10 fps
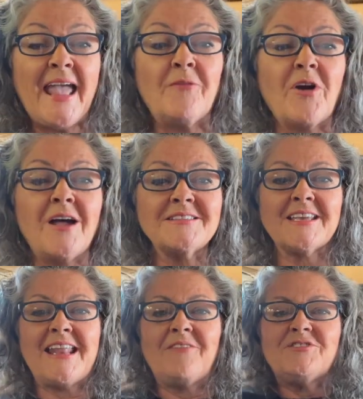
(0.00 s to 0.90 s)
And we're also
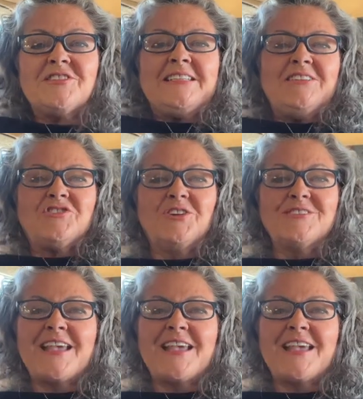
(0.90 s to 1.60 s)
going to have t-shirts.